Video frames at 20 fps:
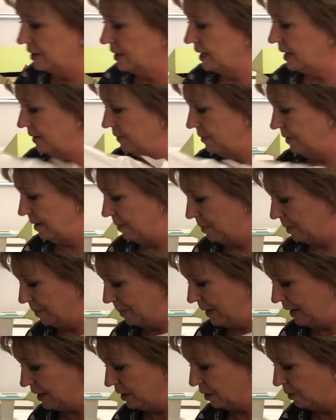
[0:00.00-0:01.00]
give him a
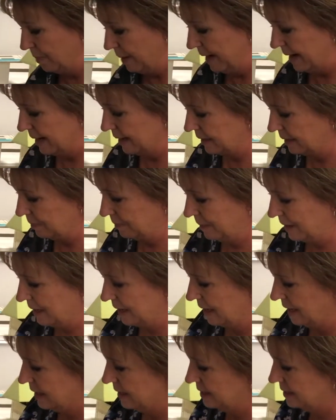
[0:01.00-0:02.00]
pillow back,
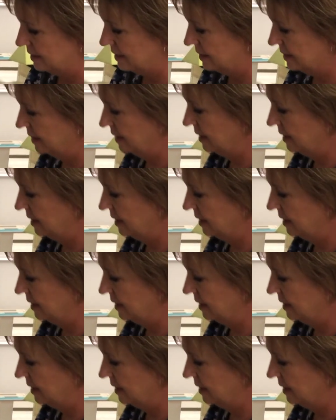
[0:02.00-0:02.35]
because